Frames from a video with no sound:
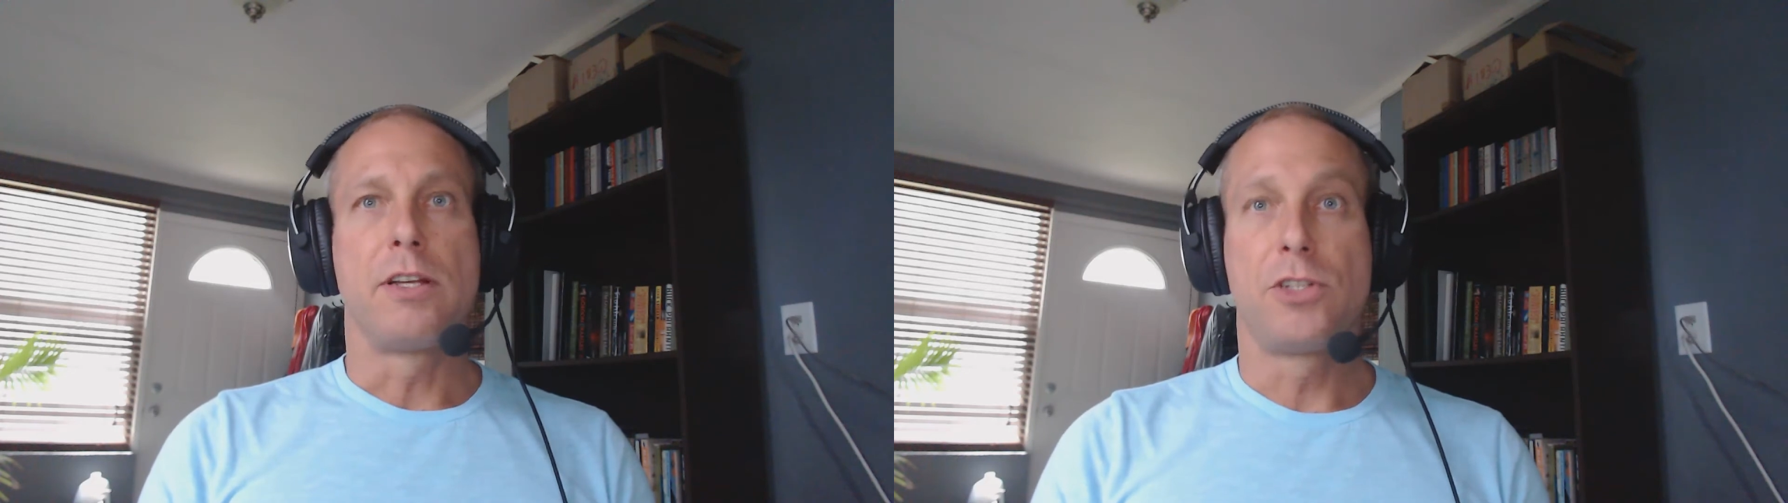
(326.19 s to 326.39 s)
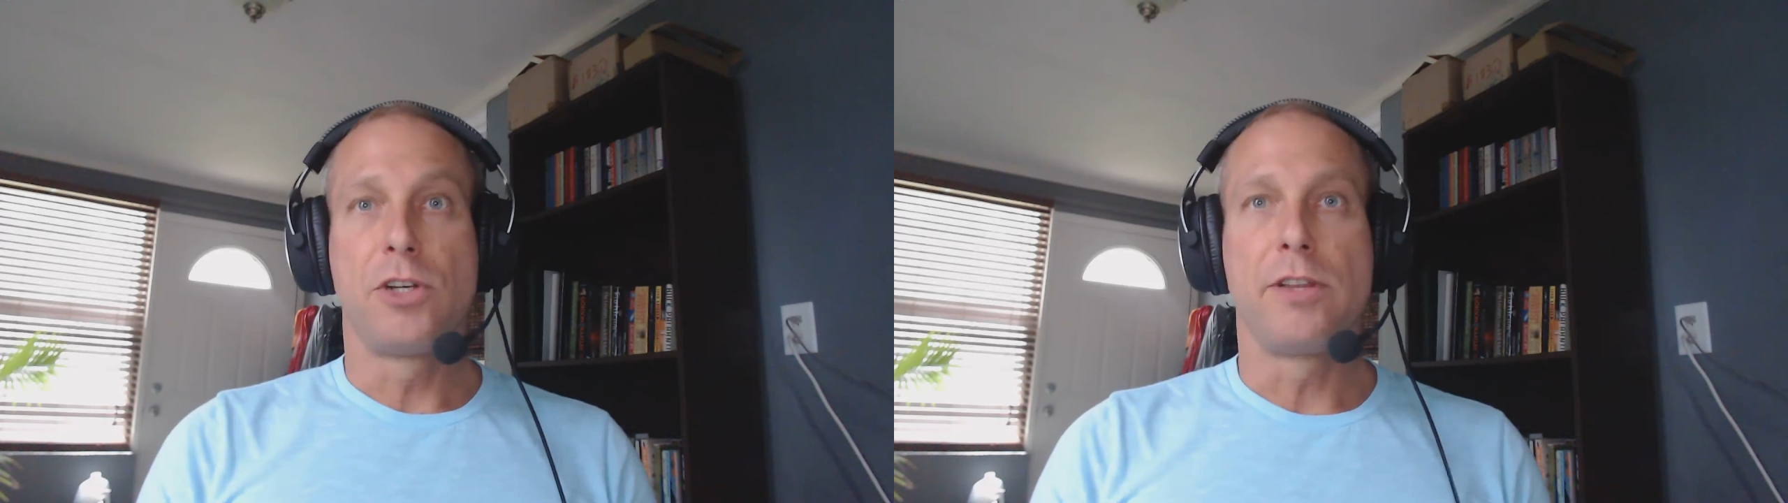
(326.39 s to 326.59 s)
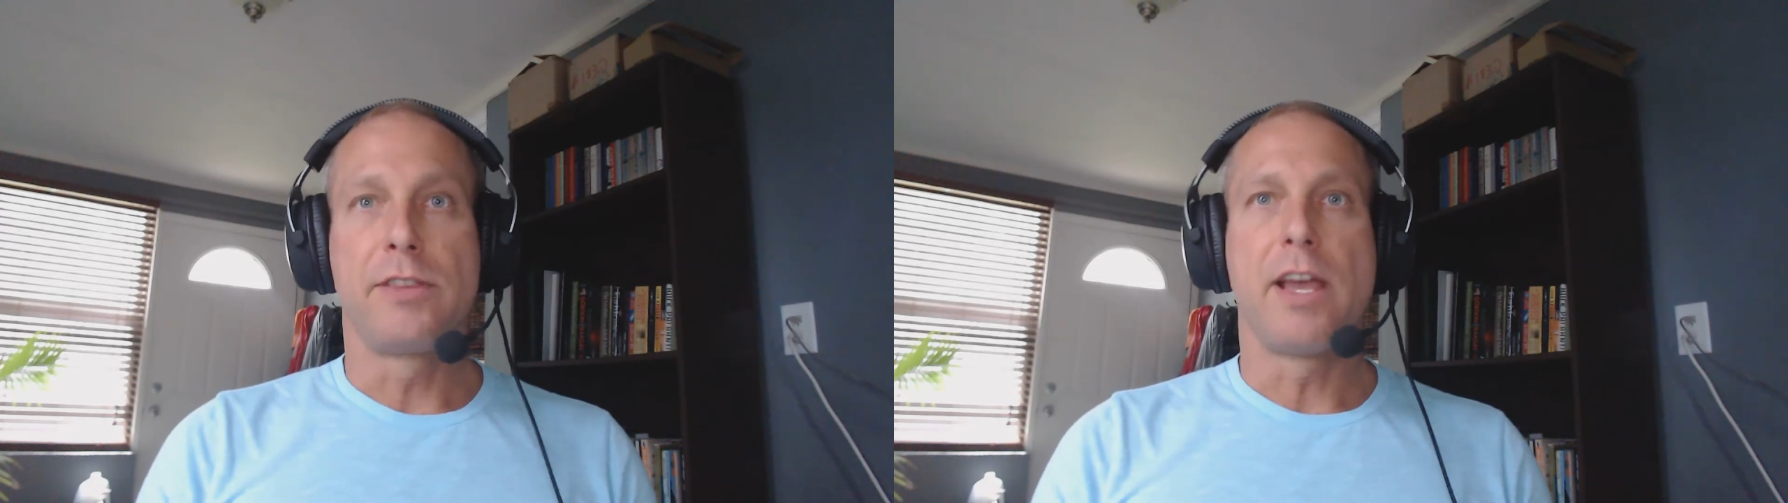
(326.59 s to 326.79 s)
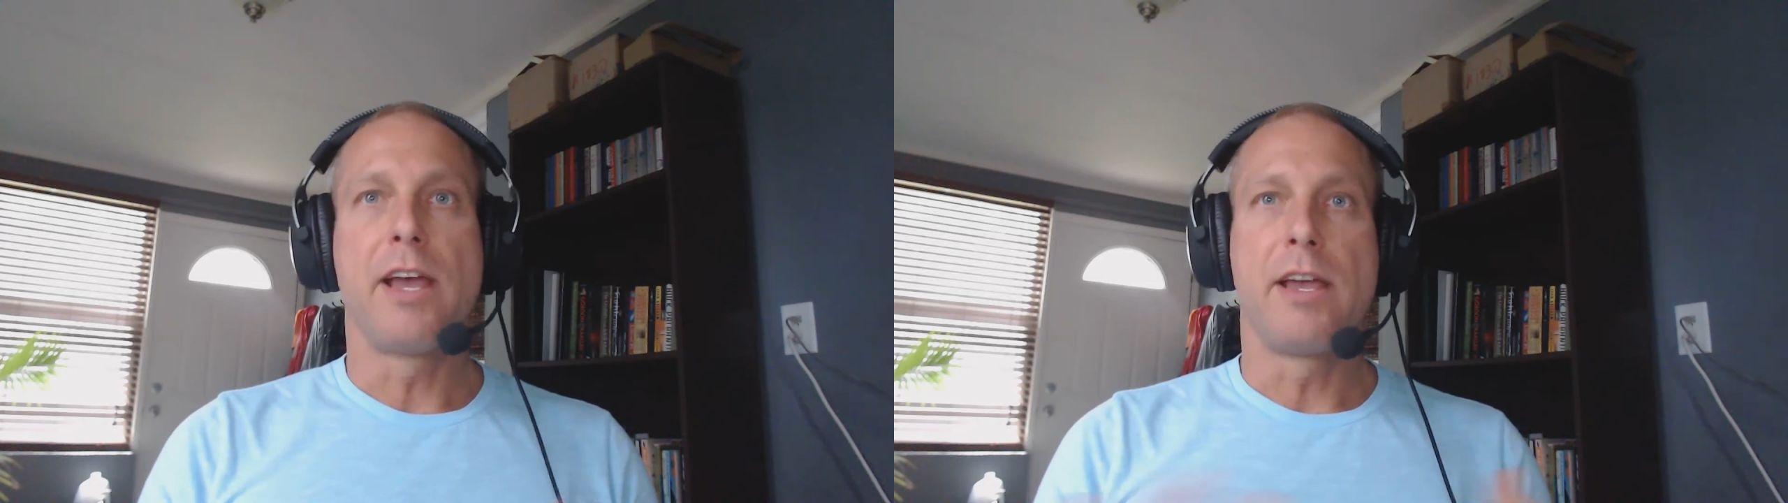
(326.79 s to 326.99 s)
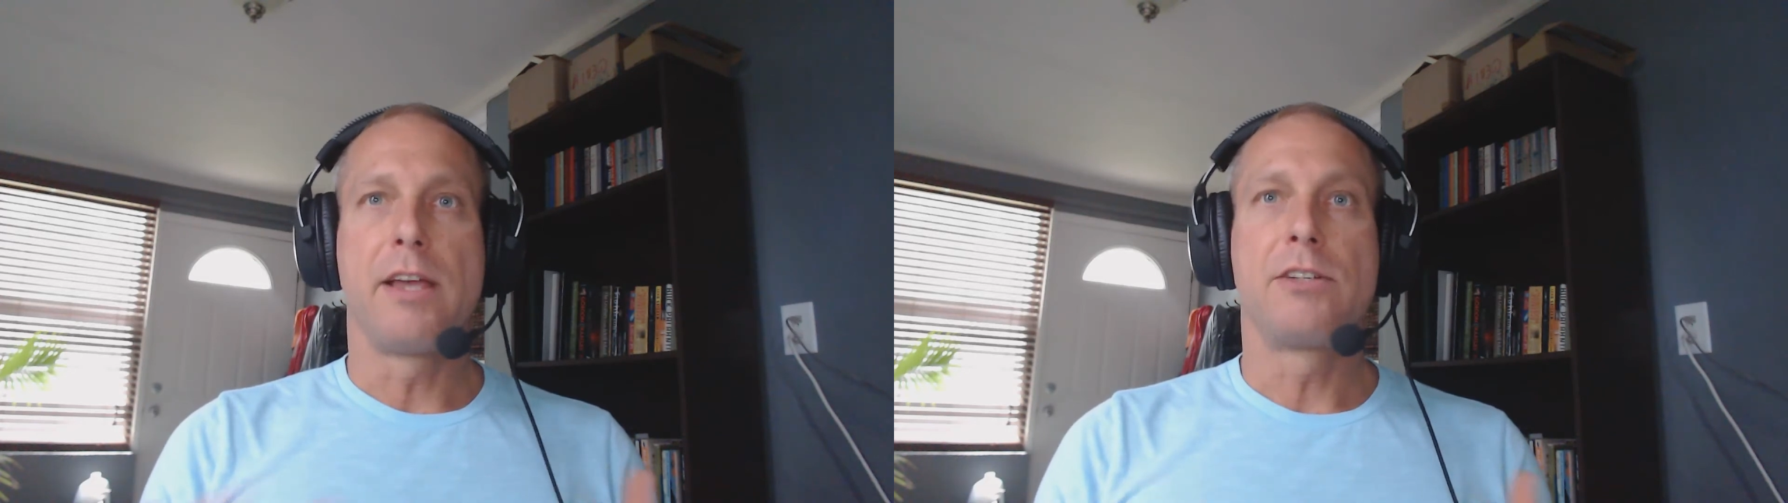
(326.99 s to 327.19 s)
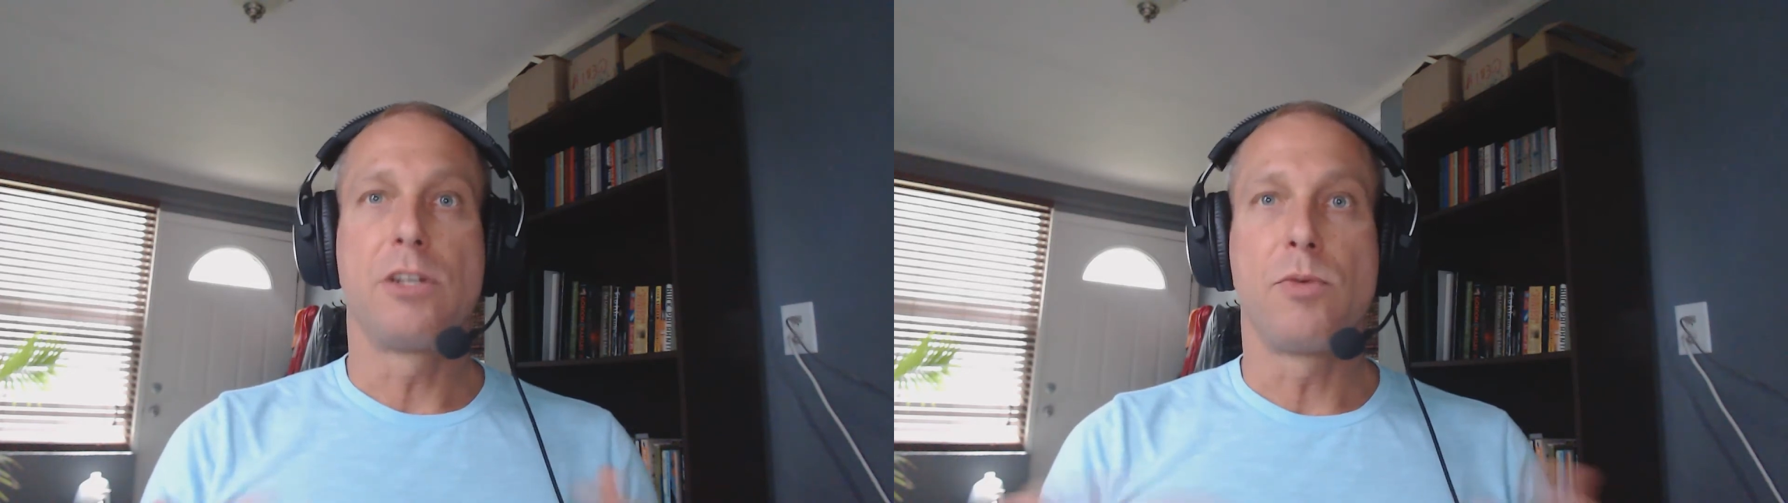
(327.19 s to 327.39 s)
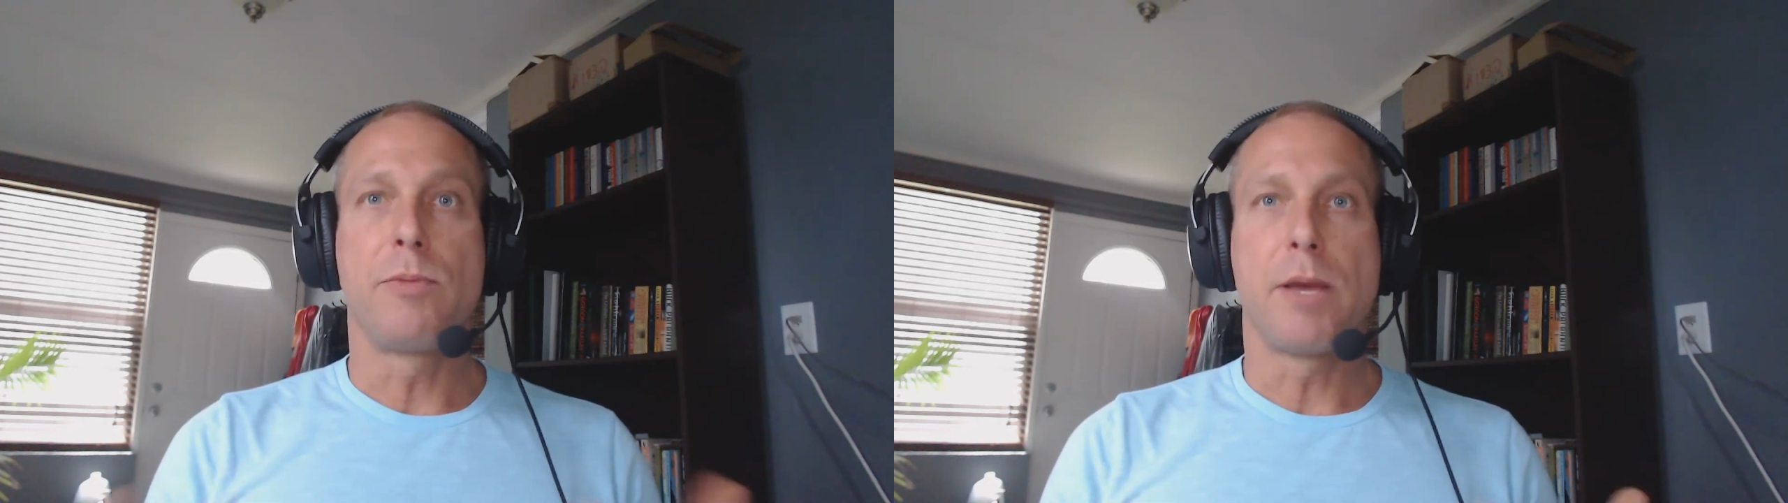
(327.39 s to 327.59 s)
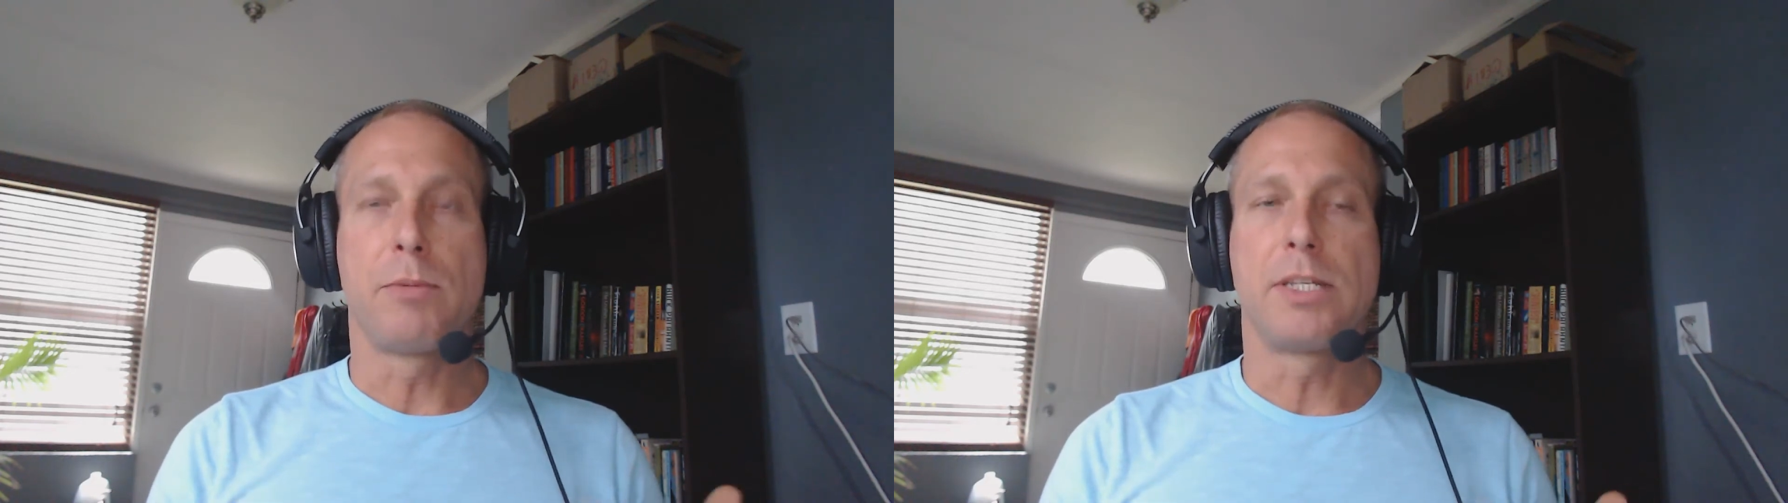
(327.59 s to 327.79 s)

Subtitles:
should we be able